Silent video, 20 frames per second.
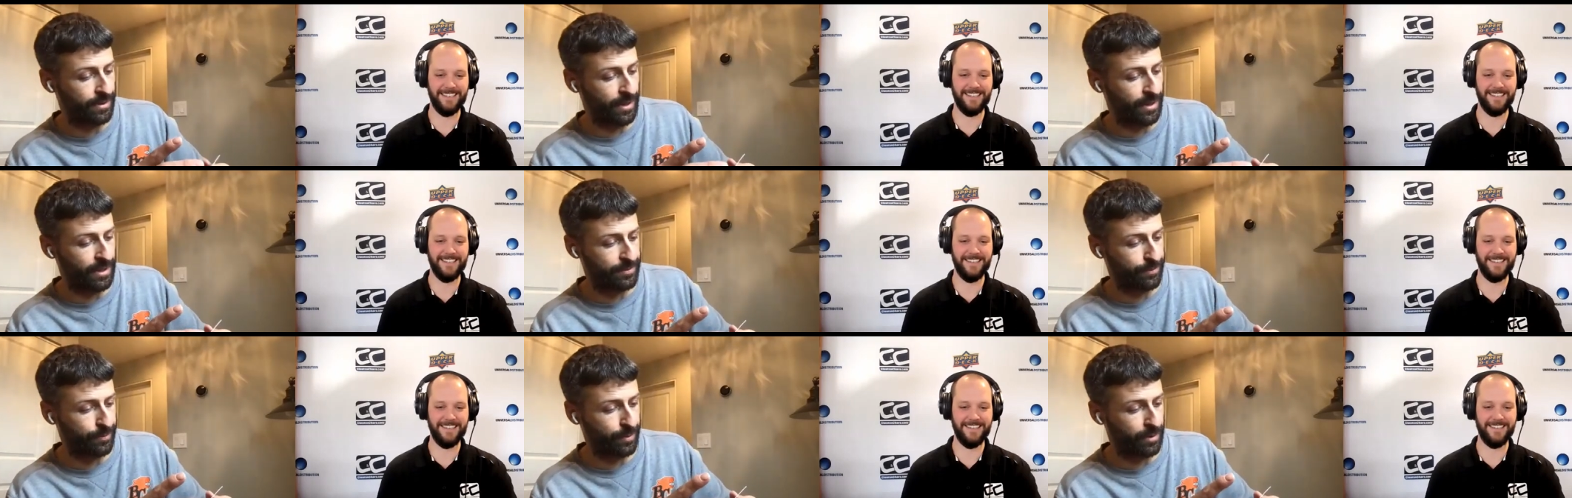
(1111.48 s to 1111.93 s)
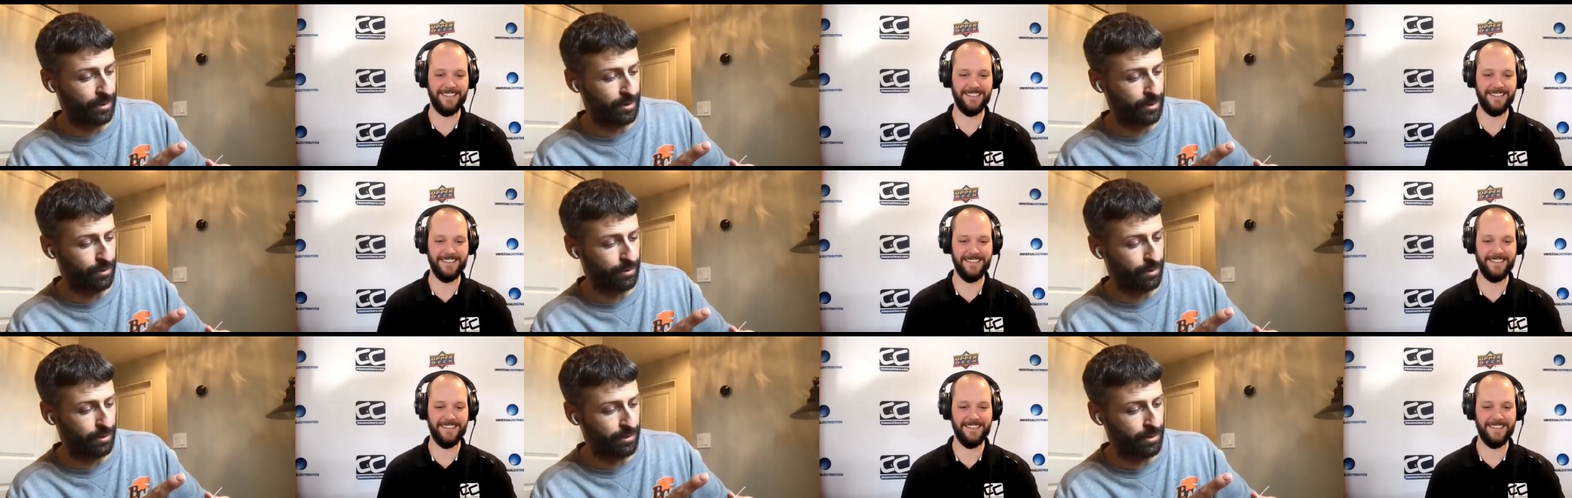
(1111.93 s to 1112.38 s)
Speaker 1: so that's
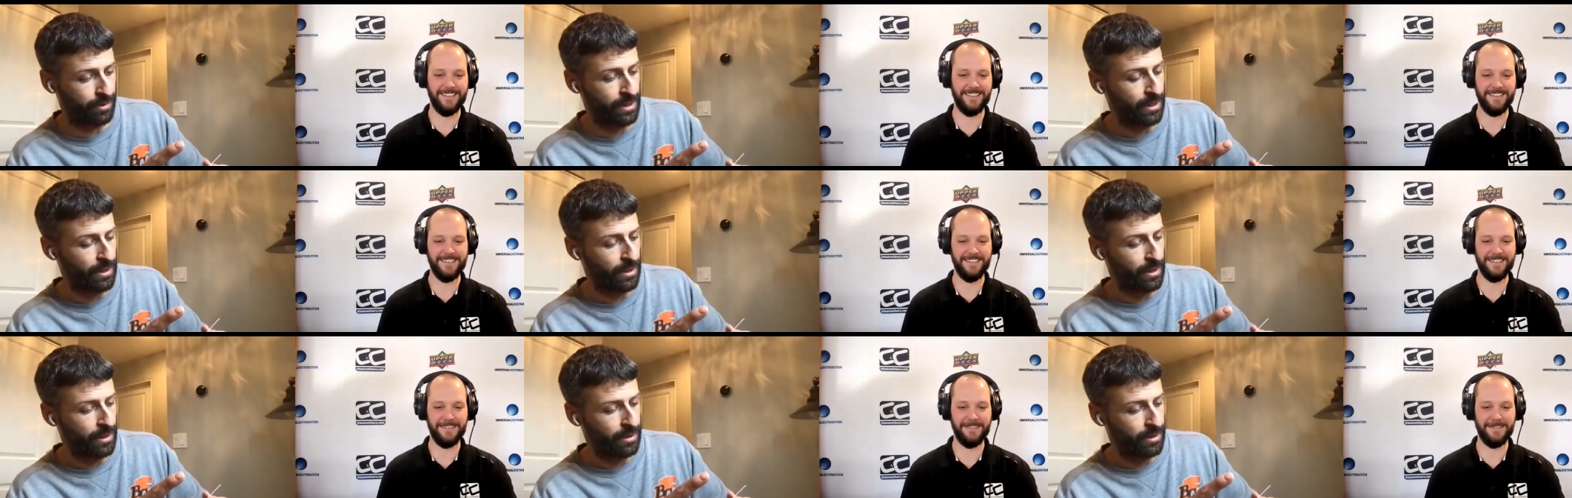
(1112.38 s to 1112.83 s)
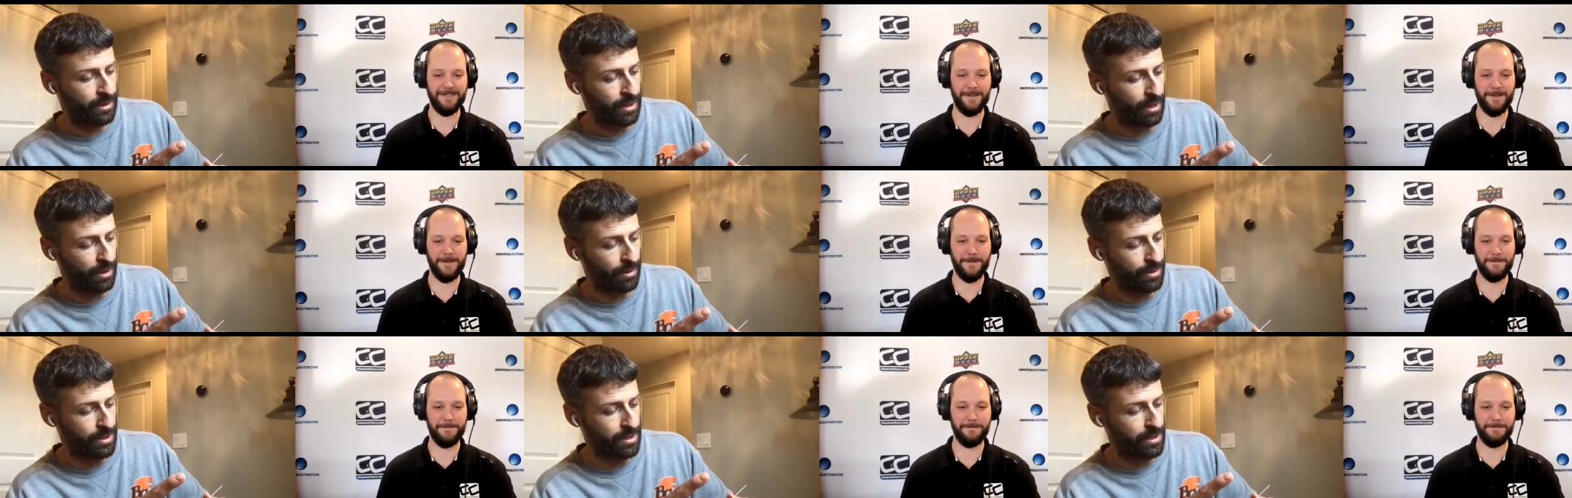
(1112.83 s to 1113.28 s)
pretty cool.
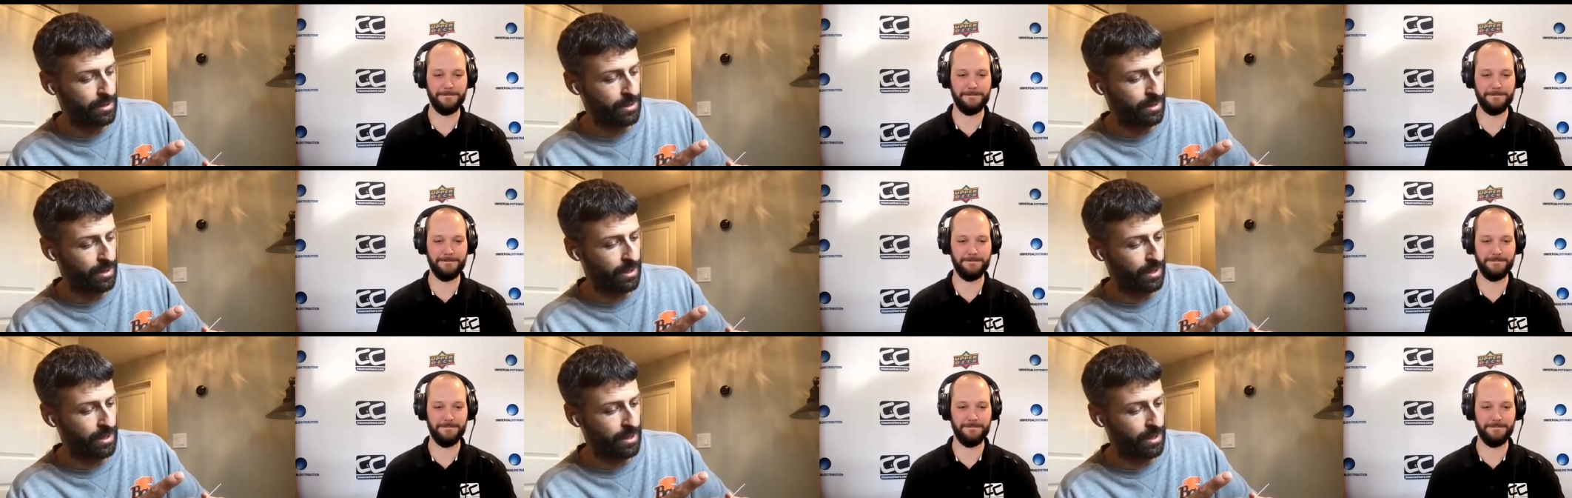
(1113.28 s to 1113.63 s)
Cody,